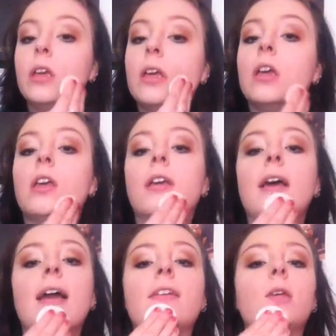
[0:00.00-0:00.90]
You can
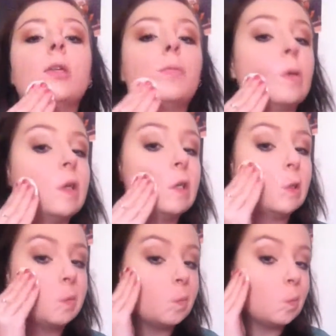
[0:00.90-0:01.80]
use a brush,
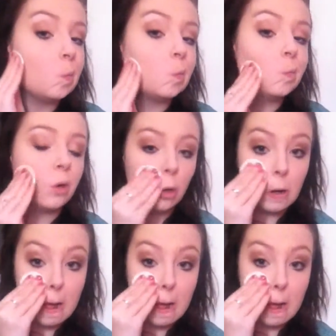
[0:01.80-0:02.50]
but